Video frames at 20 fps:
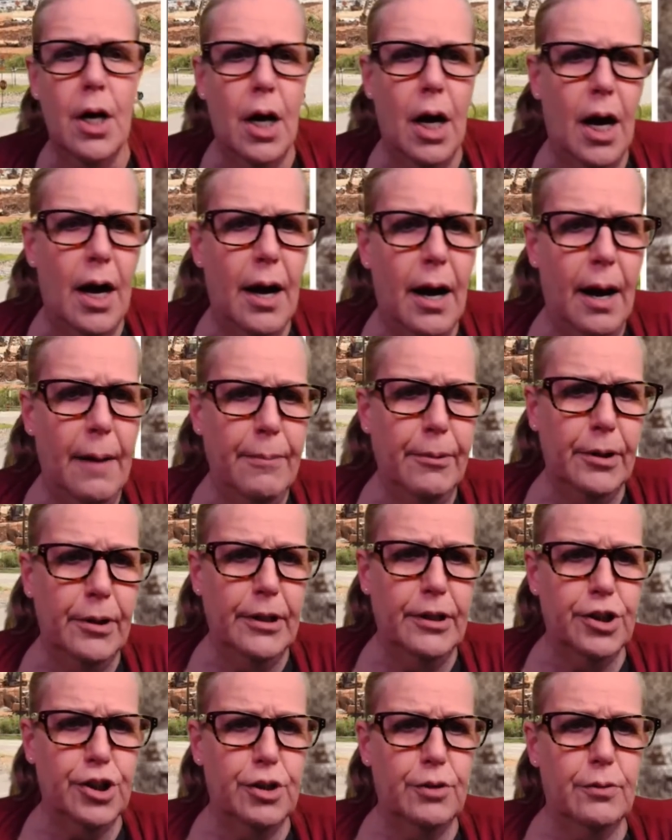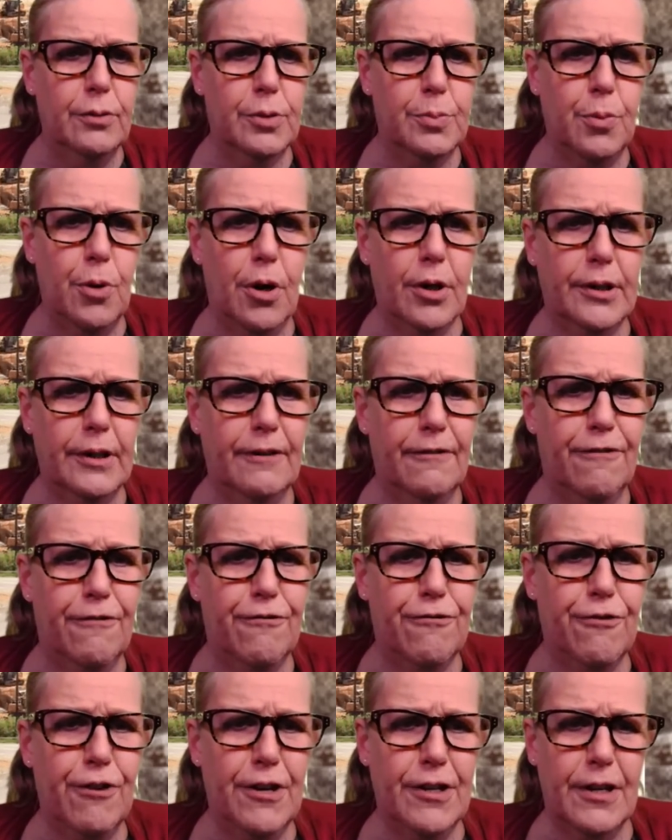I, I believe she was parked in
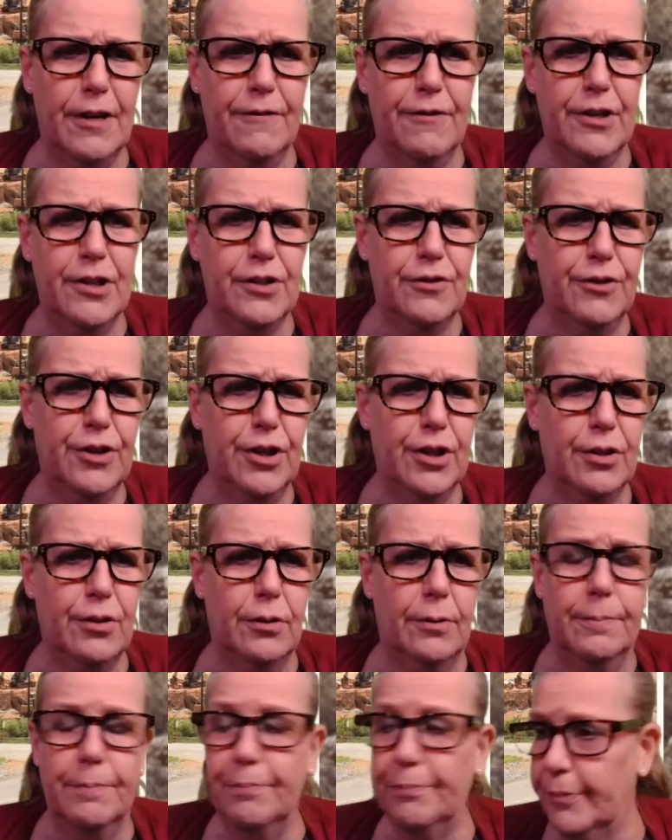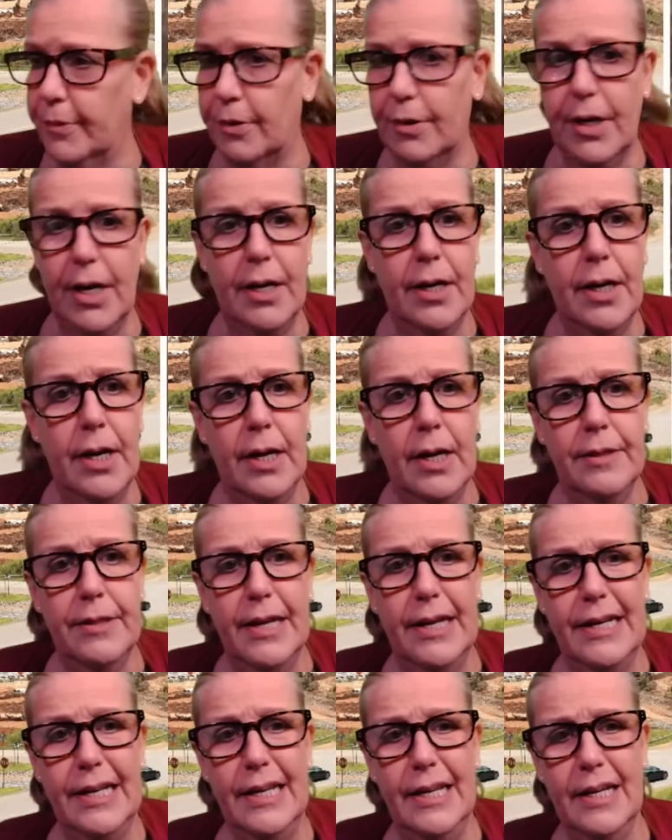front of his vehicle. Okay.
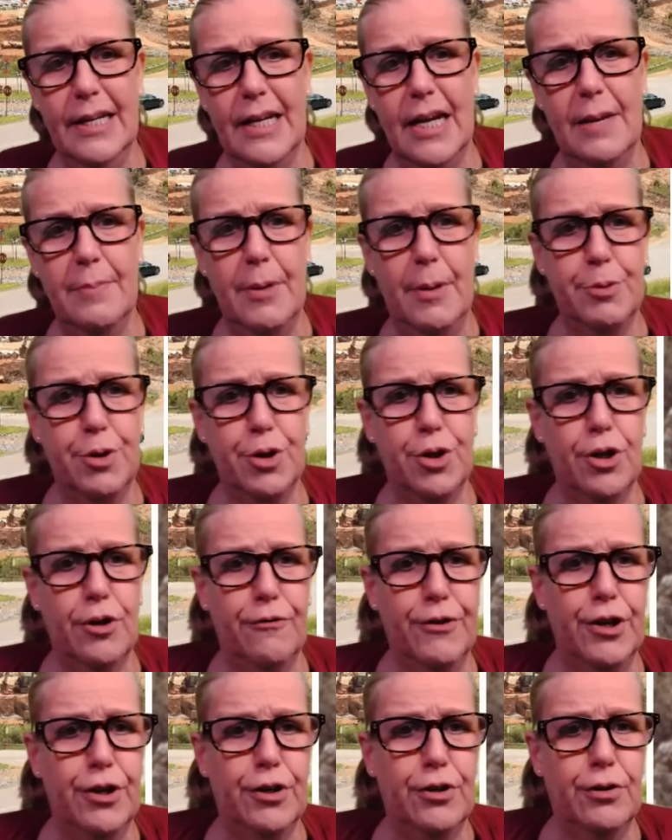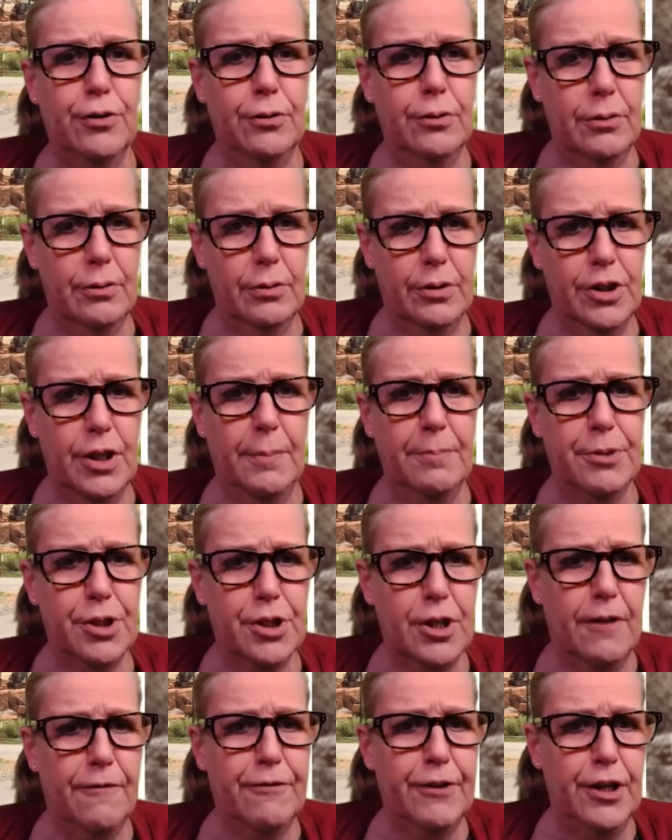Then he came up to her vehicle, dumped
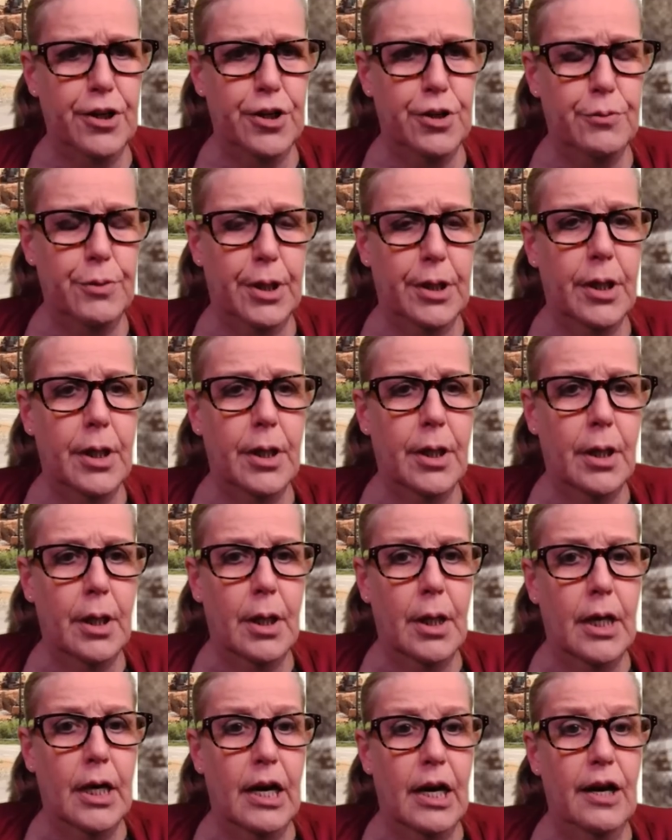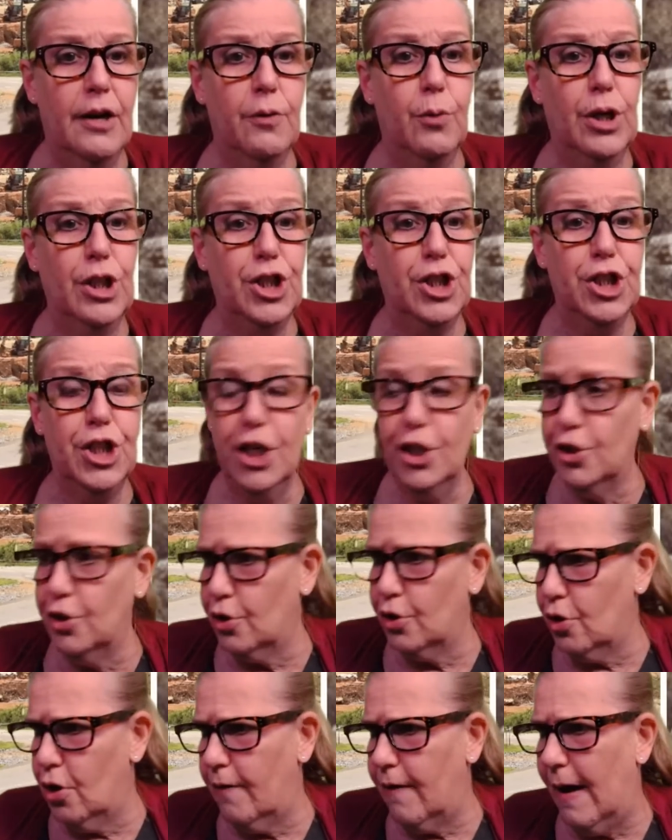stuff into it. it when she
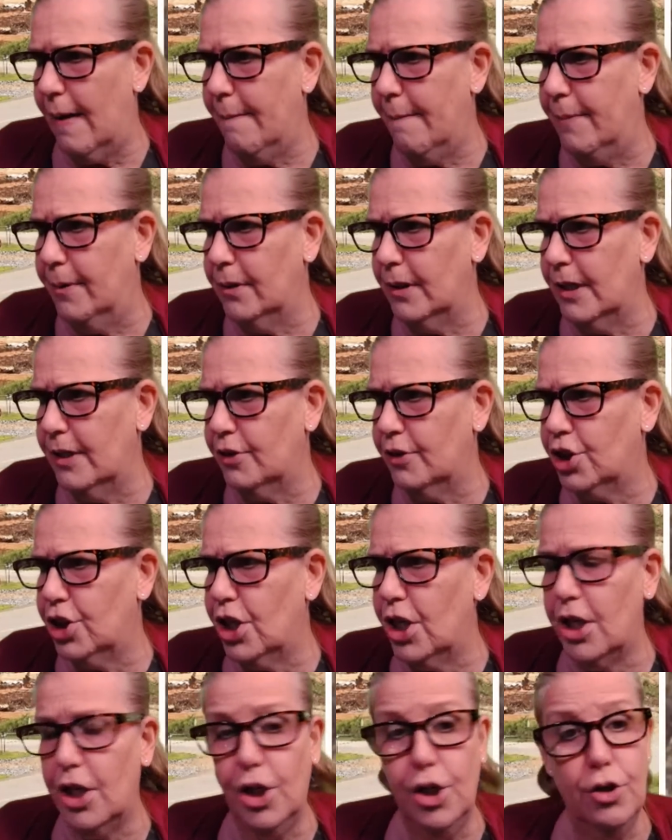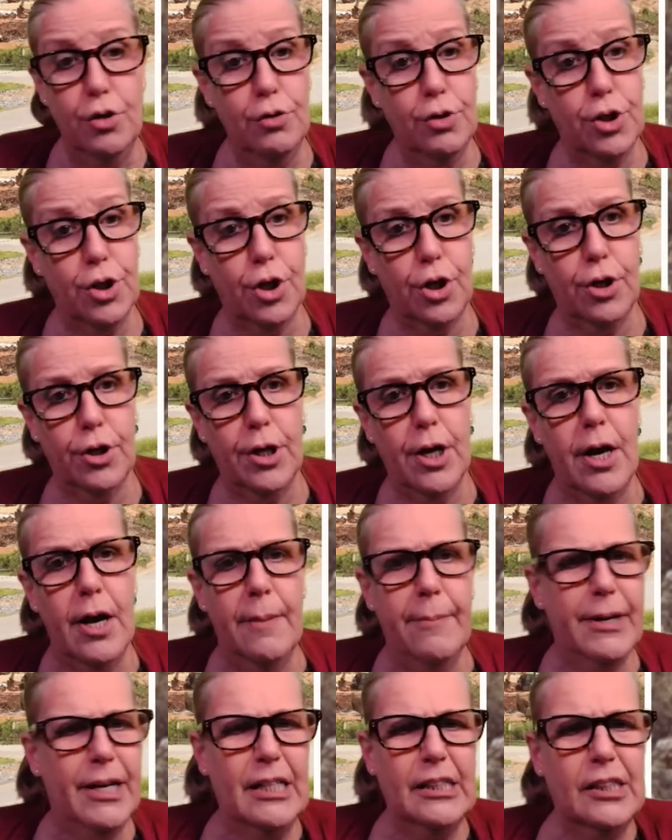took off, I believe she U turned
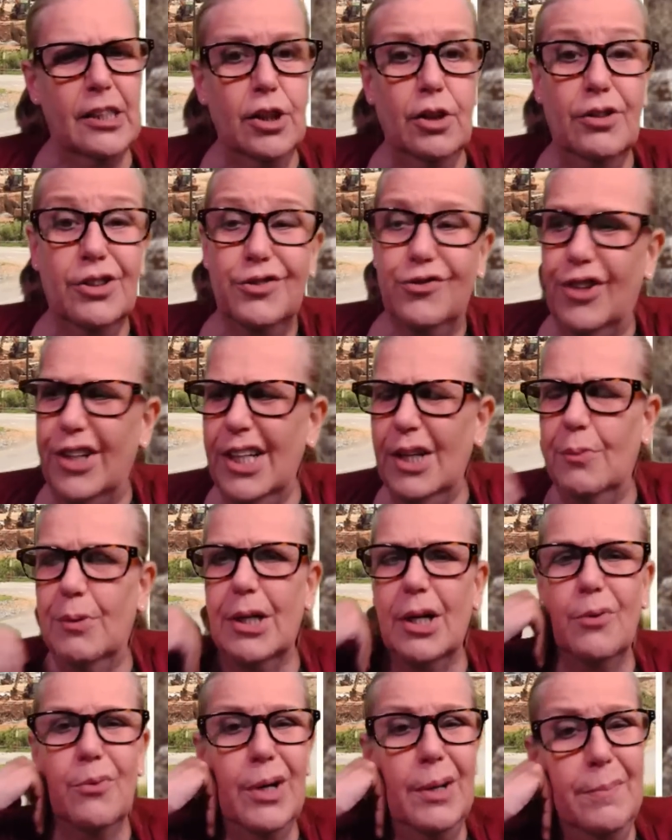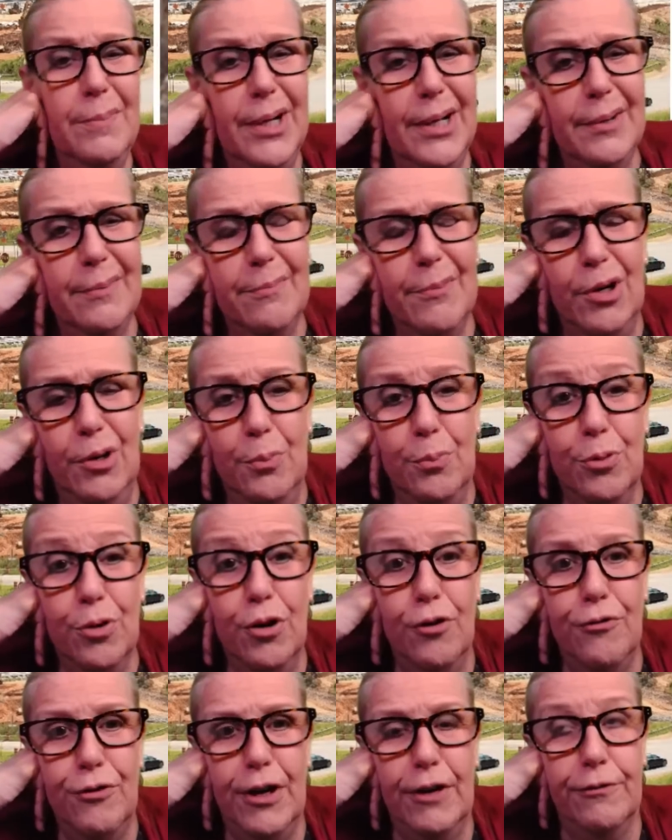because, you know, it's funny when I read my own
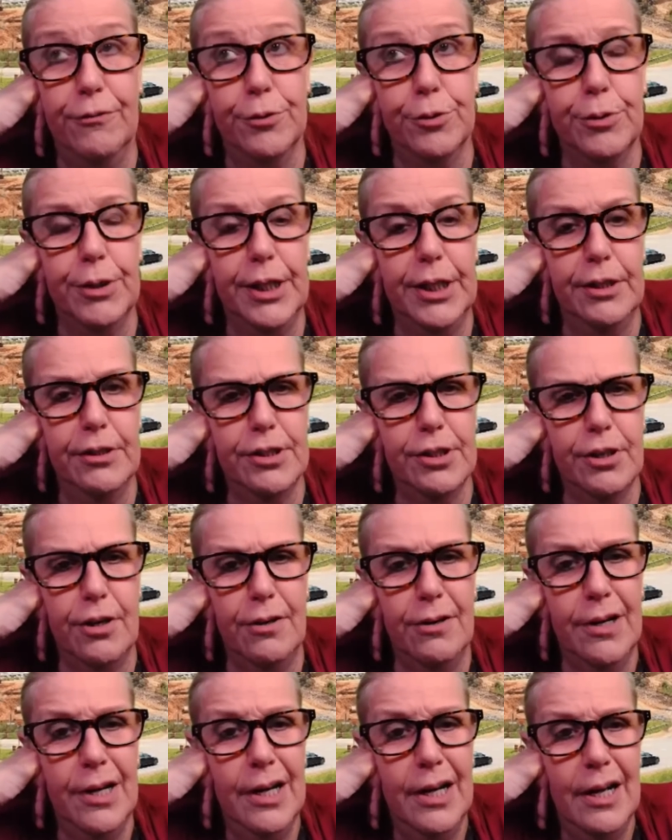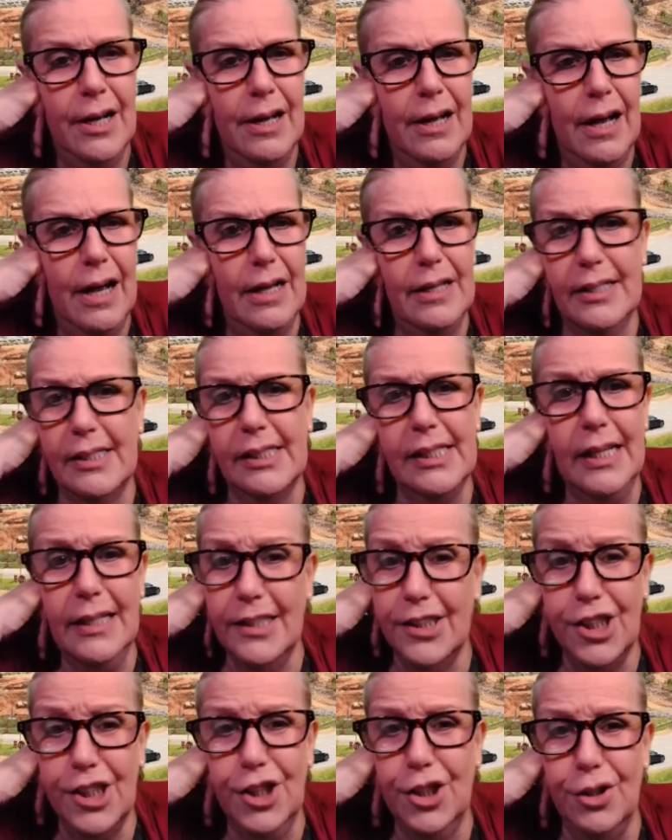profile from 20 years ago, it said
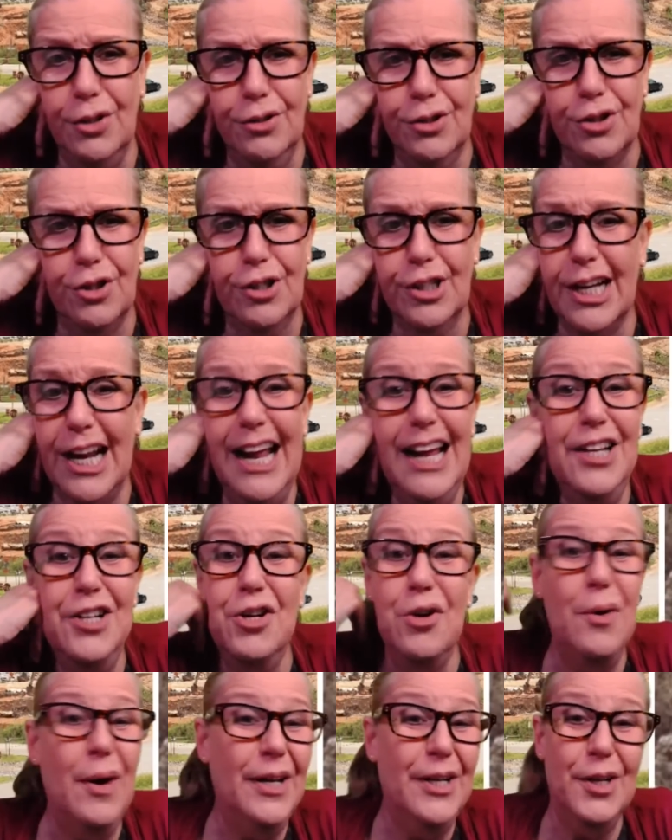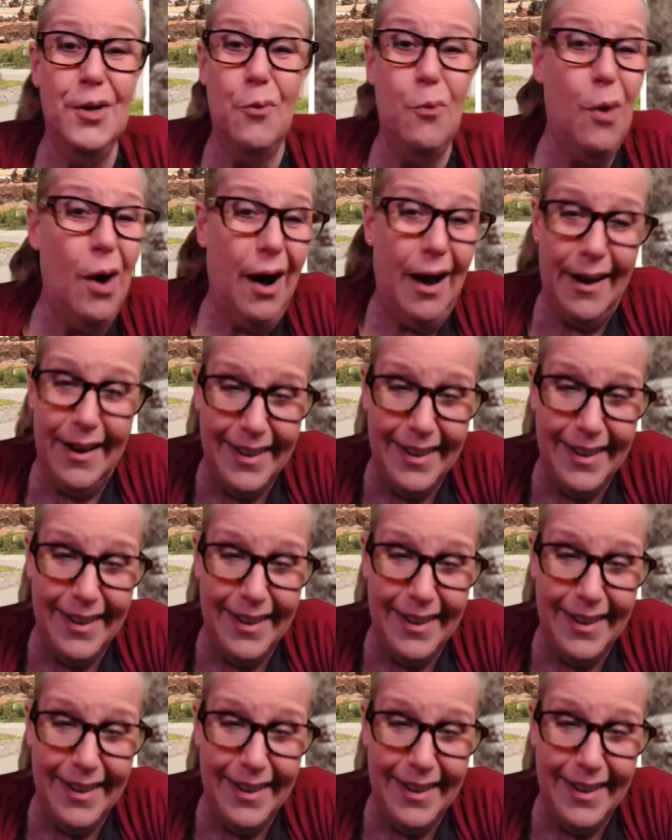she U turned. I had no idea why.